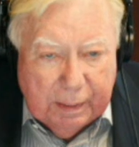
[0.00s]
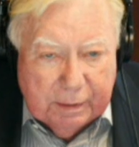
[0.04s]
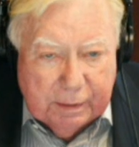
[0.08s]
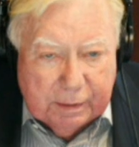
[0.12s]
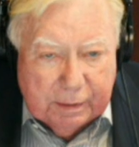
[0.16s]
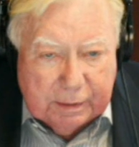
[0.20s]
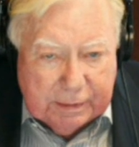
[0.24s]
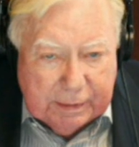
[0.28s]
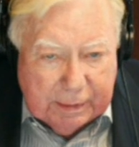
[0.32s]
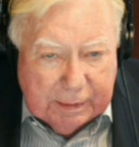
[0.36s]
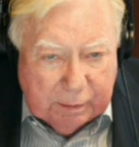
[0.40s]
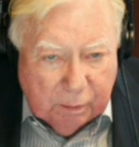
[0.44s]

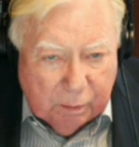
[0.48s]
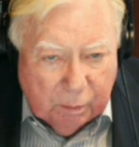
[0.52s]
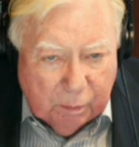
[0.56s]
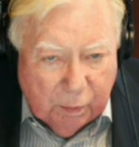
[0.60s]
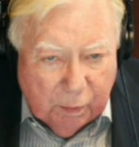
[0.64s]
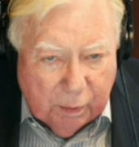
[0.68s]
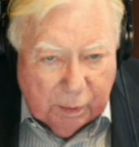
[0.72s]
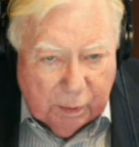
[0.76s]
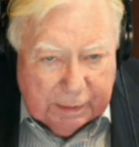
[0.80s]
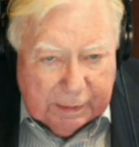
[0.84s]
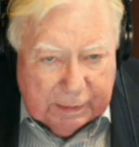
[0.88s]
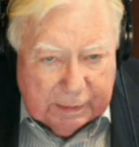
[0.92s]
secret
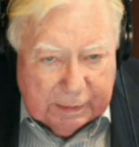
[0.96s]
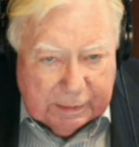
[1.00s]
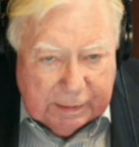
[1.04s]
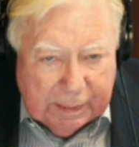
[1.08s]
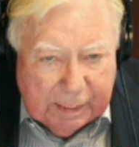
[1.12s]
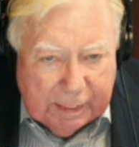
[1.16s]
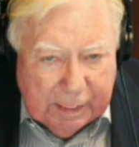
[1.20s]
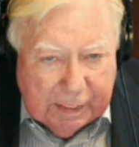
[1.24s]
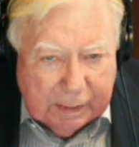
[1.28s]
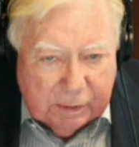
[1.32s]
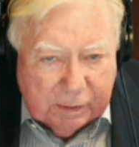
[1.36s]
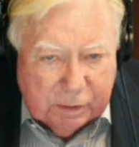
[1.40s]
war against
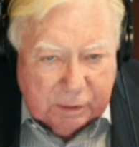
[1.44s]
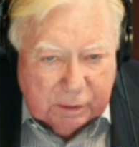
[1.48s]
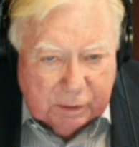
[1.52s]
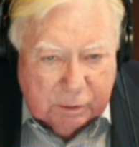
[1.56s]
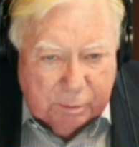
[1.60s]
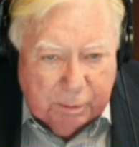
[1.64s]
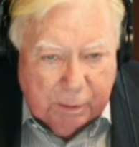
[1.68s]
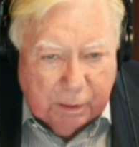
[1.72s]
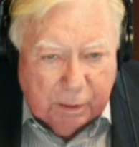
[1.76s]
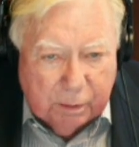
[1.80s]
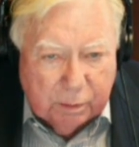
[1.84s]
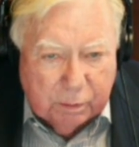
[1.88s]
cash
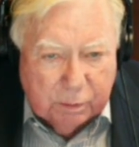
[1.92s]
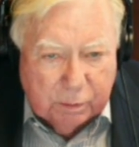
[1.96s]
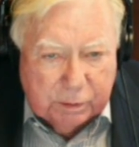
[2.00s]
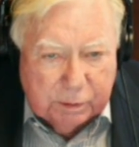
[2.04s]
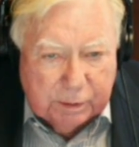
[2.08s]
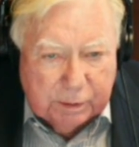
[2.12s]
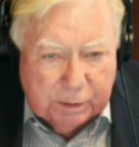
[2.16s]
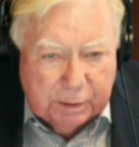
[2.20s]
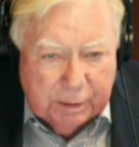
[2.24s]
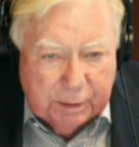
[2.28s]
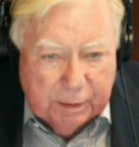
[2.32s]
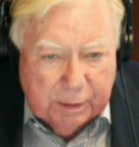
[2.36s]

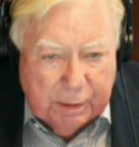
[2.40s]
exposed.